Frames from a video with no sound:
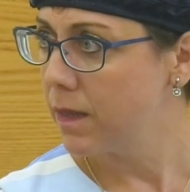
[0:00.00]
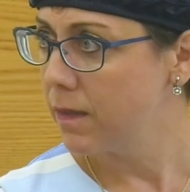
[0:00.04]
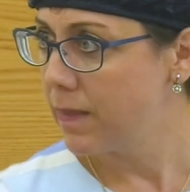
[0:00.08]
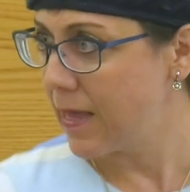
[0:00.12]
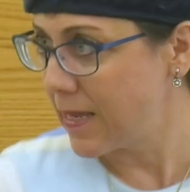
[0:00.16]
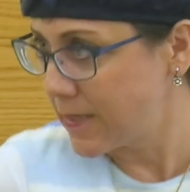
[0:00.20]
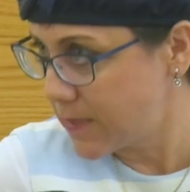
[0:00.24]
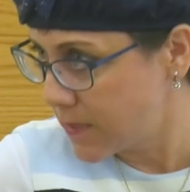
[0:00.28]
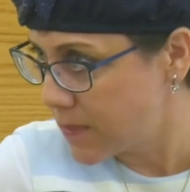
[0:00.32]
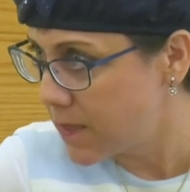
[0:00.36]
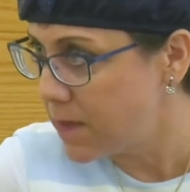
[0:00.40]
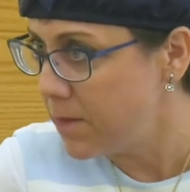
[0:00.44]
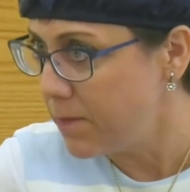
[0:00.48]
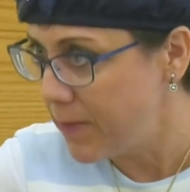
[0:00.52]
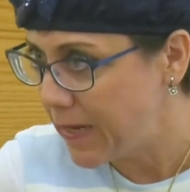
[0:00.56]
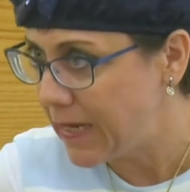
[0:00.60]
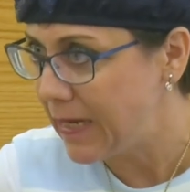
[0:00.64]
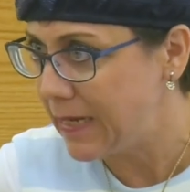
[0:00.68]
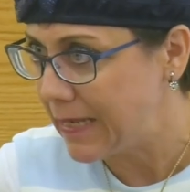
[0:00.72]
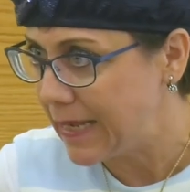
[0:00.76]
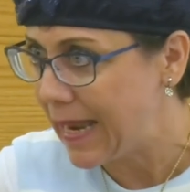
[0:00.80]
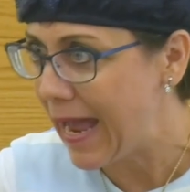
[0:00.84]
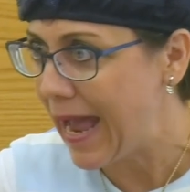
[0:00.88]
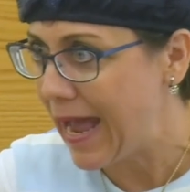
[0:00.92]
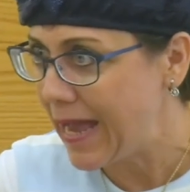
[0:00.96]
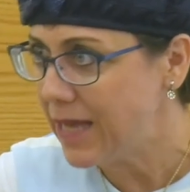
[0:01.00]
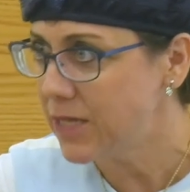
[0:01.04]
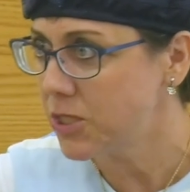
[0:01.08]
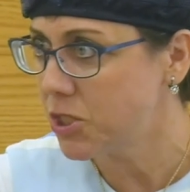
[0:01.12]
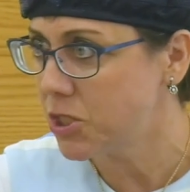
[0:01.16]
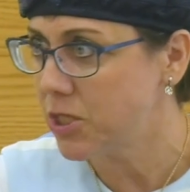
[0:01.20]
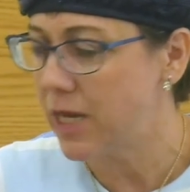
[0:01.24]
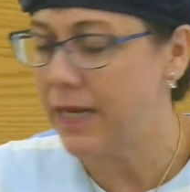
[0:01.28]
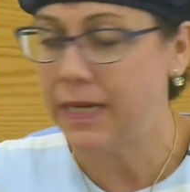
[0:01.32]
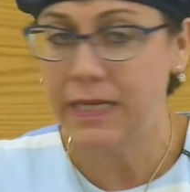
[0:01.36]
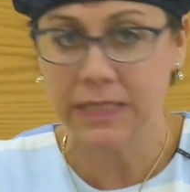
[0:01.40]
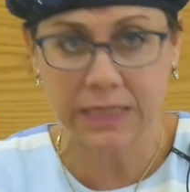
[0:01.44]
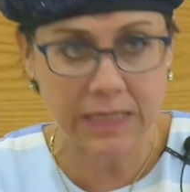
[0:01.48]
That's the
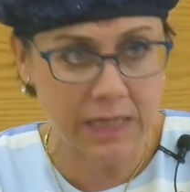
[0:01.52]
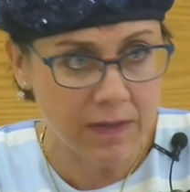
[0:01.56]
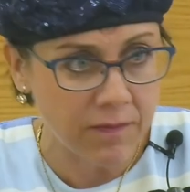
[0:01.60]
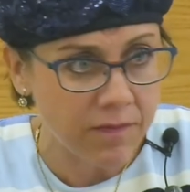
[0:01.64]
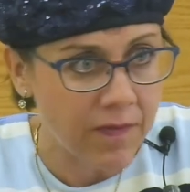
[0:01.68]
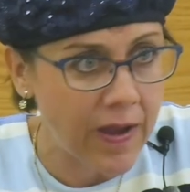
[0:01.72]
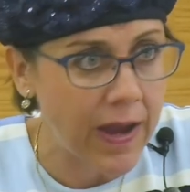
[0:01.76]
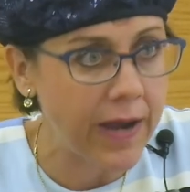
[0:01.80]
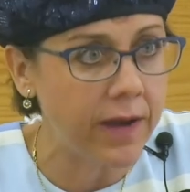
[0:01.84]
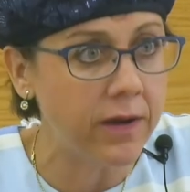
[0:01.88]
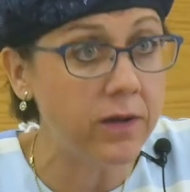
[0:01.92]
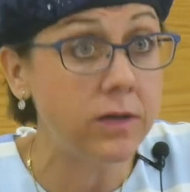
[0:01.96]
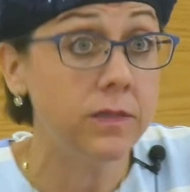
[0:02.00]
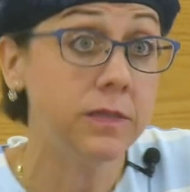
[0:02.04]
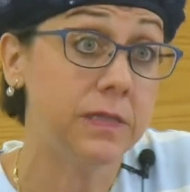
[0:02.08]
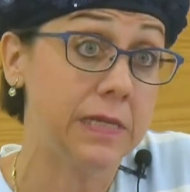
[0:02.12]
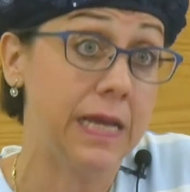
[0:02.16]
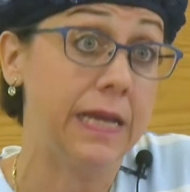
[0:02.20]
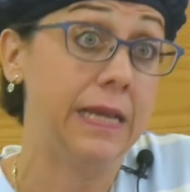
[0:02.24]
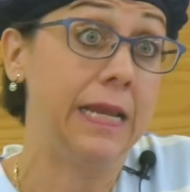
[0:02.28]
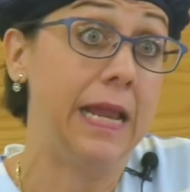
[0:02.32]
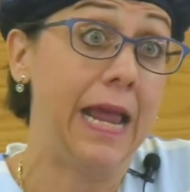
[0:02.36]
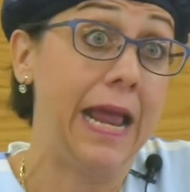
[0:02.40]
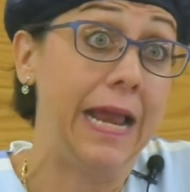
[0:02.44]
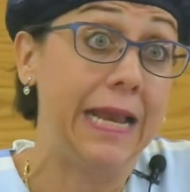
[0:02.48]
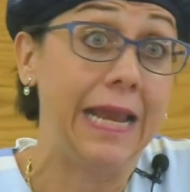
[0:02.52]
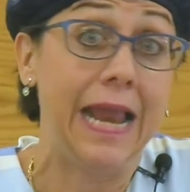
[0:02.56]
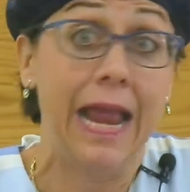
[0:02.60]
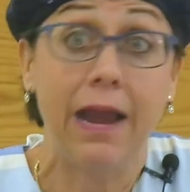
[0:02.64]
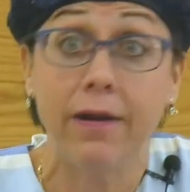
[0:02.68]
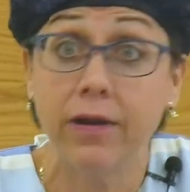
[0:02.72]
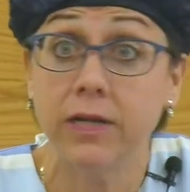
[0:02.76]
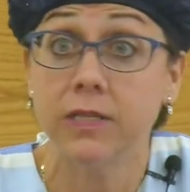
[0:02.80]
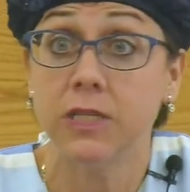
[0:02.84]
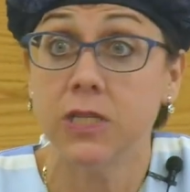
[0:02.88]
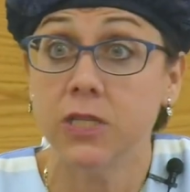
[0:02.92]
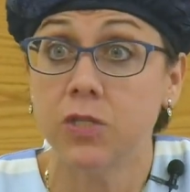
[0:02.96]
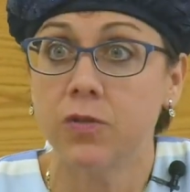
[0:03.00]
Mikdash and its environs and, and
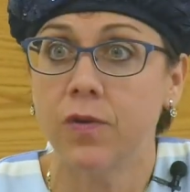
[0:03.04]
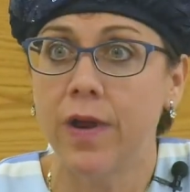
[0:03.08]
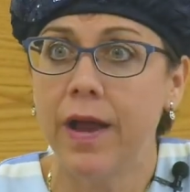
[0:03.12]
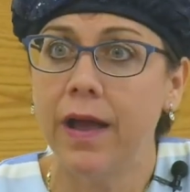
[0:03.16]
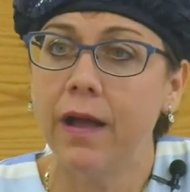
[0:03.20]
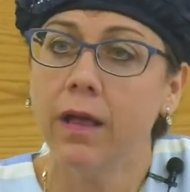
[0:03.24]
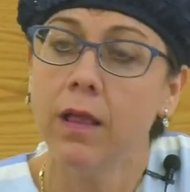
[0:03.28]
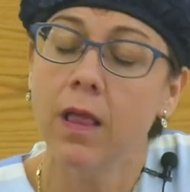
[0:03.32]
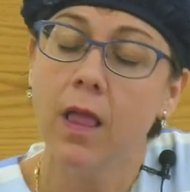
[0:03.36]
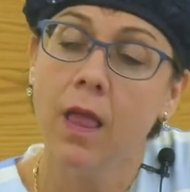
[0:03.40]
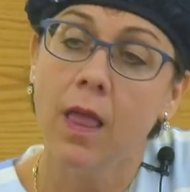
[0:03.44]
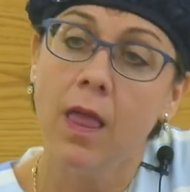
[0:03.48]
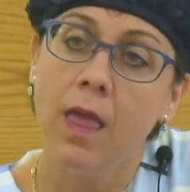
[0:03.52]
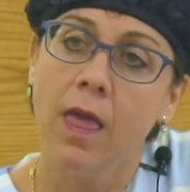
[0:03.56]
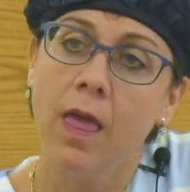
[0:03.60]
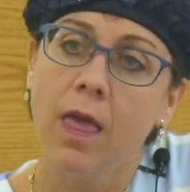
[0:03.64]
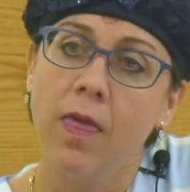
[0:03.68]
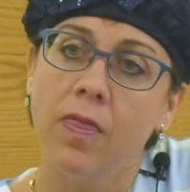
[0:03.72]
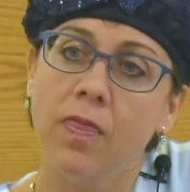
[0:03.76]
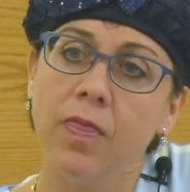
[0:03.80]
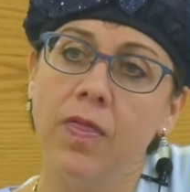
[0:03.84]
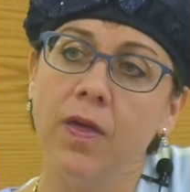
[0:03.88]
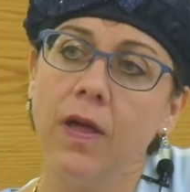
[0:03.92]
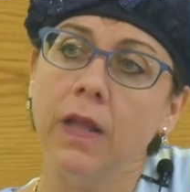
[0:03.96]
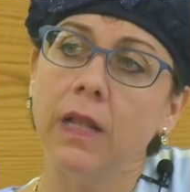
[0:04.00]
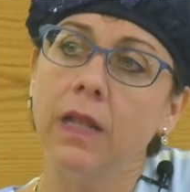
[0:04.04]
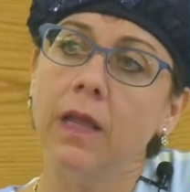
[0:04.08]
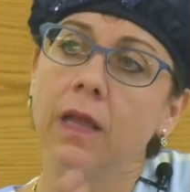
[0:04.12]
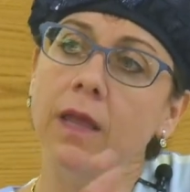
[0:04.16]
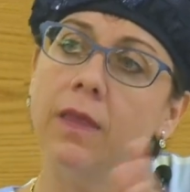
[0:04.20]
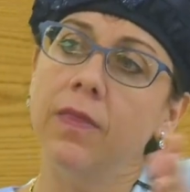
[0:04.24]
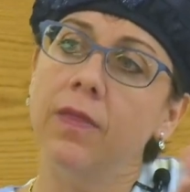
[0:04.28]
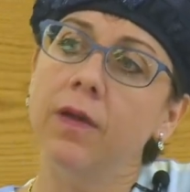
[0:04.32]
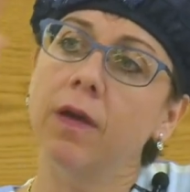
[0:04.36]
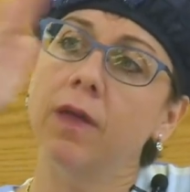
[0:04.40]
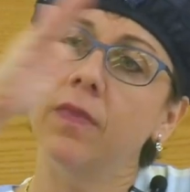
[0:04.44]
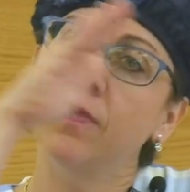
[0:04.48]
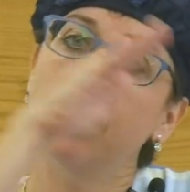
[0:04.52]
Eretz Israel. The,
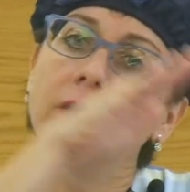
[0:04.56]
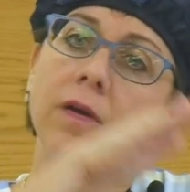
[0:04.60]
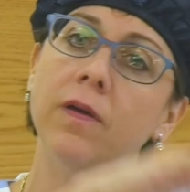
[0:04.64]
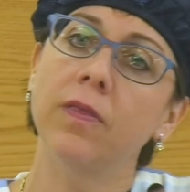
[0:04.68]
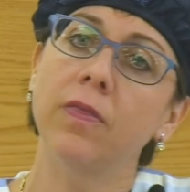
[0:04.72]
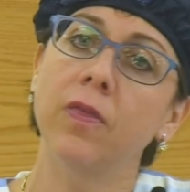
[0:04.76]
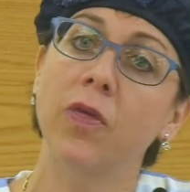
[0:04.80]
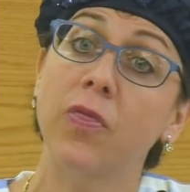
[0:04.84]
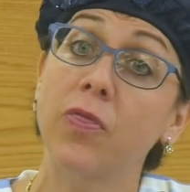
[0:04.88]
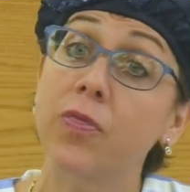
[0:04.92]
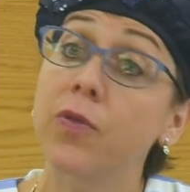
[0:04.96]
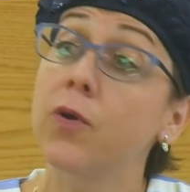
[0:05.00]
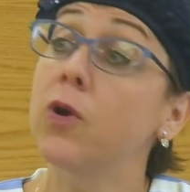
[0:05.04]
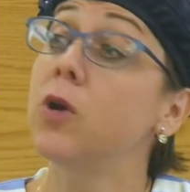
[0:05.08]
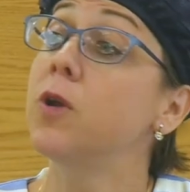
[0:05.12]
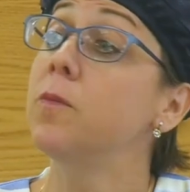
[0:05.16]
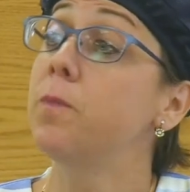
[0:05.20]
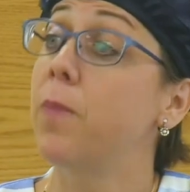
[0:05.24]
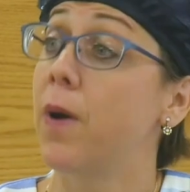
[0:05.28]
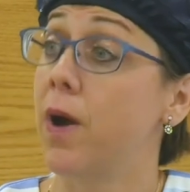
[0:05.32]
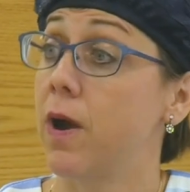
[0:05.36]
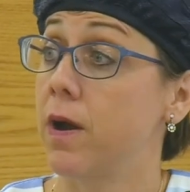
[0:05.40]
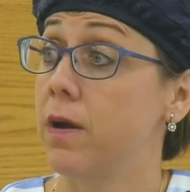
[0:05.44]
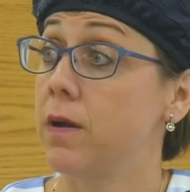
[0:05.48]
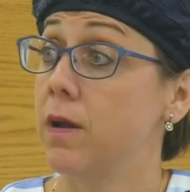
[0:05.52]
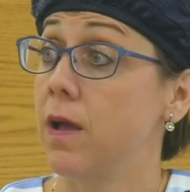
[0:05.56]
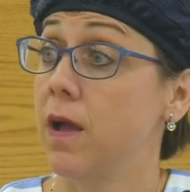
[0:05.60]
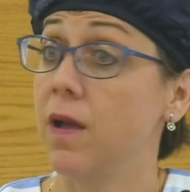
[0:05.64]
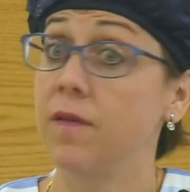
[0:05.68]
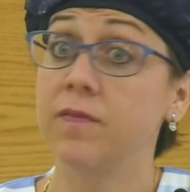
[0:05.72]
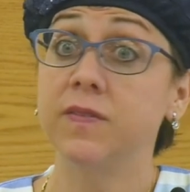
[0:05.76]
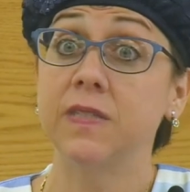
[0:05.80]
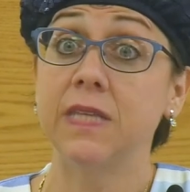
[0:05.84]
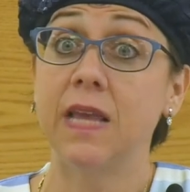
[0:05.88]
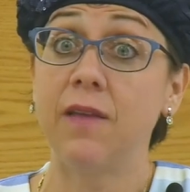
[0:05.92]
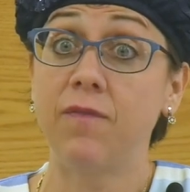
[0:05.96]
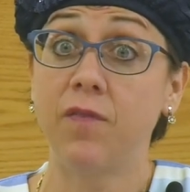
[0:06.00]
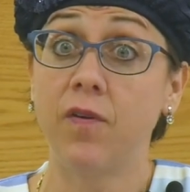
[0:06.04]
the, the, the third part
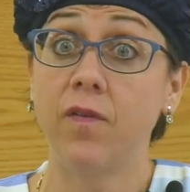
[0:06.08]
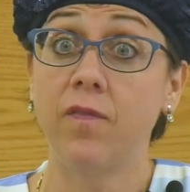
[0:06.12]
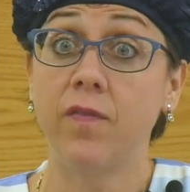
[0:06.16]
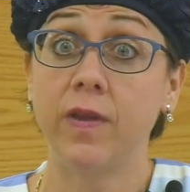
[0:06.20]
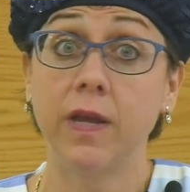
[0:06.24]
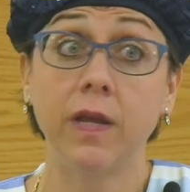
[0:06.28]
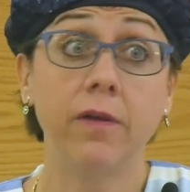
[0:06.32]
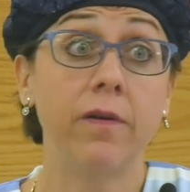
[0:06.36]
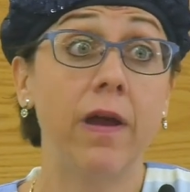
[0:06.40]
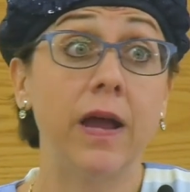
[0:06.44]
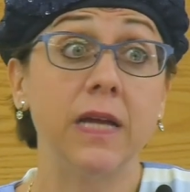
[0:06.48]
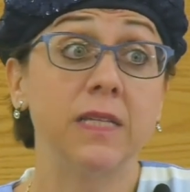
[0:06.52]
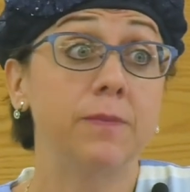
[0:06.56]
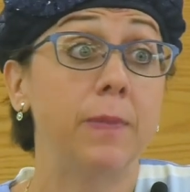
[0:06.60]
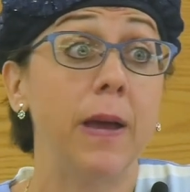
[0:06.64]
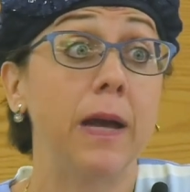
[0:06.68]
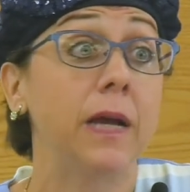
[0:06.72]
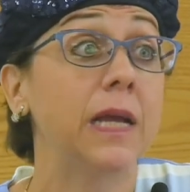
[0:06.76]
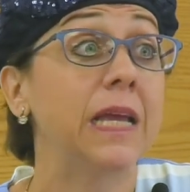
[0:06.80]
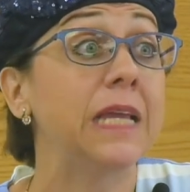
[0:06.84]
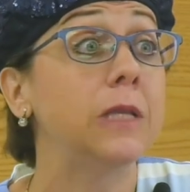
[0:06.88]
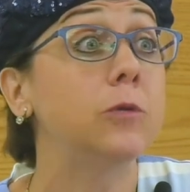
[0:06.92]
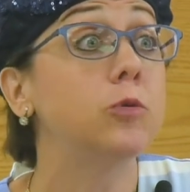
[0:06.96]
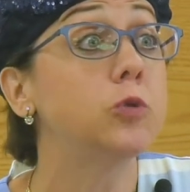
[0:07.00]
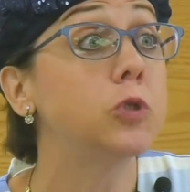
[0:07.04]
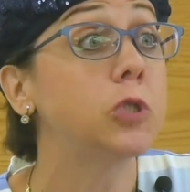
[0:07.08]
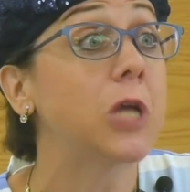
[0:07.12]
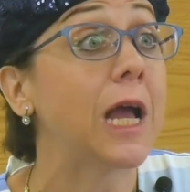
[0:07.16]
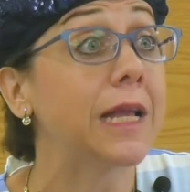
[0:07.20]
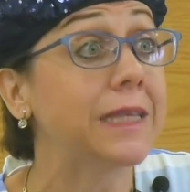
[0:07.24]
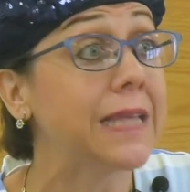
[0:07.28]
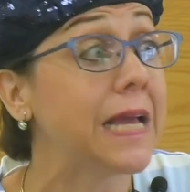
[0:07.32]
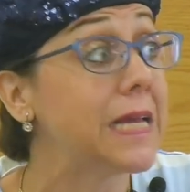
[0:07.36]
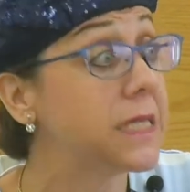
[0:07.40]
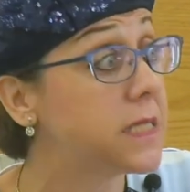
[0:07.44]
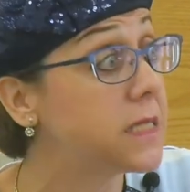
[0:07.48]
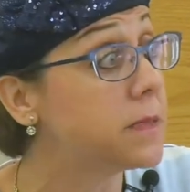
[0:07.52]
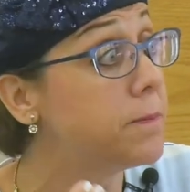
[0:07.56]
of Sefer Vayikra is about
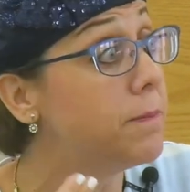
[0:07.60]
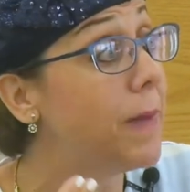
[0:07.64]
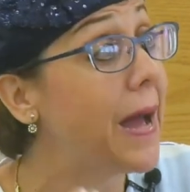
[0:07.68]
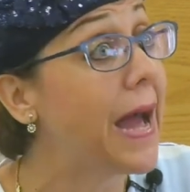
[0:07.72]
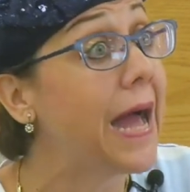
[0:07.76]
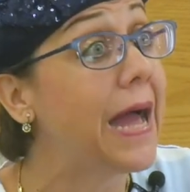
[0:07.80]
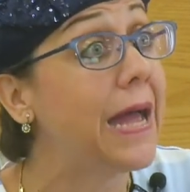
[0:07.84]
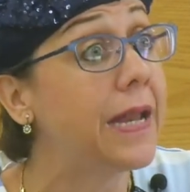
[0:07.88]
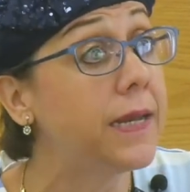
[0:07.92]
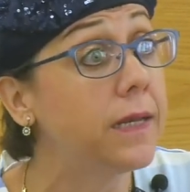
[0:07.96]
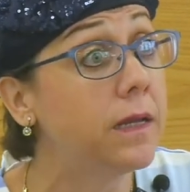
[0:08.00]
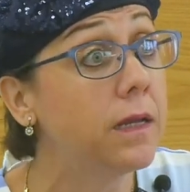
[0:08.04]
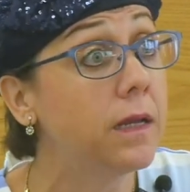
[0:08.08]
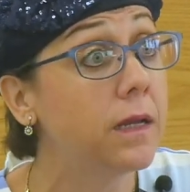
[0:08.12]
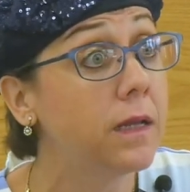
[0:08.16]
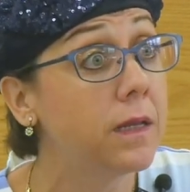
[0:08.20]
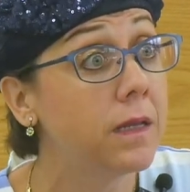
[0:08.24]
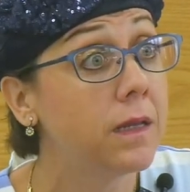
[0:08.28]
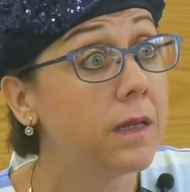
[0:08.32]
Kedushat HaZman.